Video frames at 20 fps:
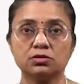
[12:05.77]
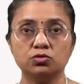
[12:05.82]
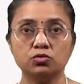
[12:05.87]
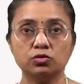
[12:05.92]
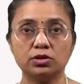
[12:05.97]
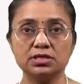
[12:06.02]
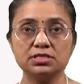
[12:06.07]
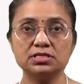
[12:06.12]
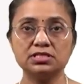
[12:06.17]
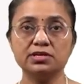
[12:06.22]

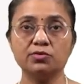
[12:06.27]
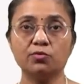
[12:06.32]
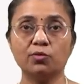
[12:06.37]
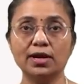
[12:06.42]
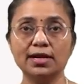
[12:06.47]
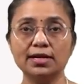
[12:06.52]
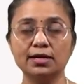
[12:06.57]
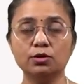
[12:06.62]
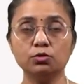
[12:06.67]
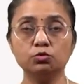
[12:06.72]
You can see
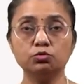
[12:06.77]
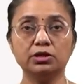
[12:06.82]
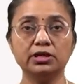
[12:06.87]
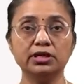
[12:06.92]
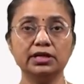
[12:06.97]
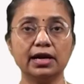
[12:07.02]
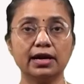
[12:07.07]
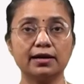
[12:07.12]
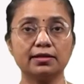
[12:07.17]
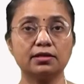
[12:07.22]
1, 2,
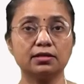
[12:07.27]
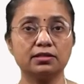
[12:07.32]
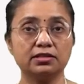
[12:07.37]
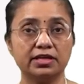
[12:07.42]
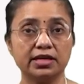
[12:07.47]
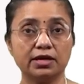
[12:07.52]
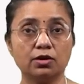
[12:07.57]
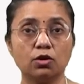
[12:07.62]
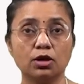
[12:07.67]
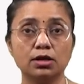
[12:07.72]
3 are the
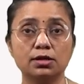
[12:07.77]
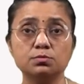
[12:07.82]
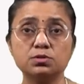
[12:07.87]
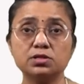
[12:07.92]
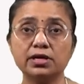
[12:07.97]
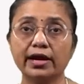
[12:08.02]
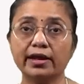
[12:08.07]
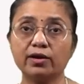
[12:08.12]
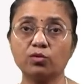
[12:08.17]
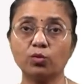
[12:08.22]
3
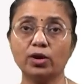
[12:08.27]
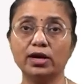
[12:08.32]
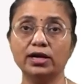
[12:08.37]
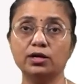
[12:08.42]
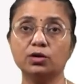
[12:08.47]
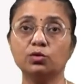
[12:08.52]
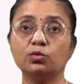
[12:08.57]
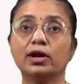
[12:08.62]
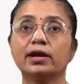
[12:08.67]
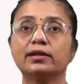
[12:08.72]
columns and
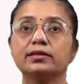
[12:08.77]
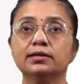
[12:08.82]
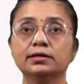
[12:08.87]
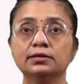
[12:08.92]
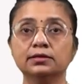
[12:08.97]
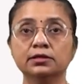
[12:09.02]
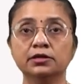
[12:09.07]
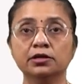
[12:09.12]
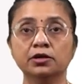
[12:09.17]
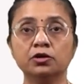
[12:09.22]
1, 2 are the
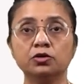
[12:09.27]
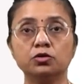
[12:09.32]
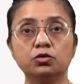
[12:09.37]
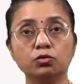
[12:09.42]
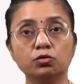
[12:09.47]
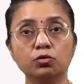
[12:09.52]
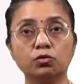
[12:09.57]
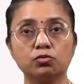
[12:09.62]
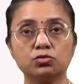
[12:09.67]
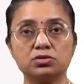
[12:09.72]

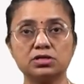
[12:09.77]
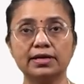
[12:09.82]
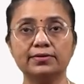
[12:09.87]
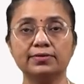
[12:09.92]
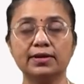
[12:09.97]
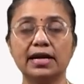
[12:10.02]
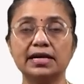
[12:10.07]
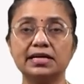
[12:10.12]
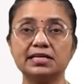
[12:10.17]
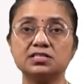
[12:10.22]
2 rows,
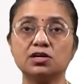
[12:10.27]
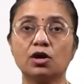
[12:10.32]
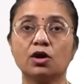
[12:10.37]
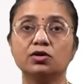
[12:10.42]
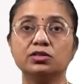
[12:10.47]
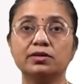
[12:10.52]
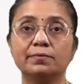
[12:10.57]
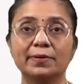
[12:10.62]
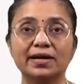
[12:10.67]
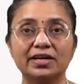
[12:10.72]
and that is
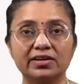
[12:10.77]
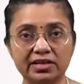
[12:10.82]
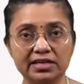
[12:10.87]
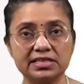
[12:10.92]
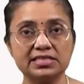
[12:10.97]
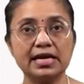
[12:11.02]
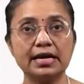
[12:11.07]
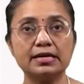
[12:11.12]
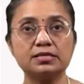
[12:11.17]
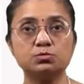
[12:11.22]
how the
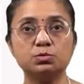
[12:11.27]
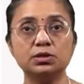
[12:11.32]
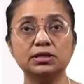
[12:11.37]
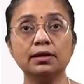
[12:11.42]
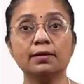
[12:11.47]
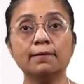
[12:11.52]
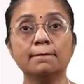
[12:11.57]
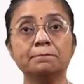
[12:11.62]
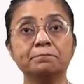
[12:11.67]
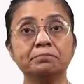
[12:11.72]
matrix has
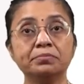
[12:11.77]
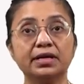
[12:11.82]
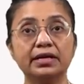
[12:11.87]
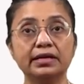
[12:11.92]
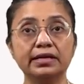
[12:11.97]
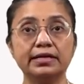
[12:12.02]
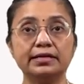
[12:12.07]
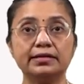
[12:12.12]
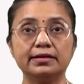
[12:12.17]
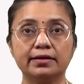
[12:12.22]
been
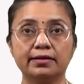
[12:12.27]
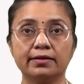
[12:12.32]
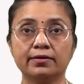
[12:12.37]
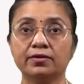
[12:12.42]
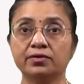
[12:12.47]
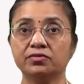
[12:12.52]
created.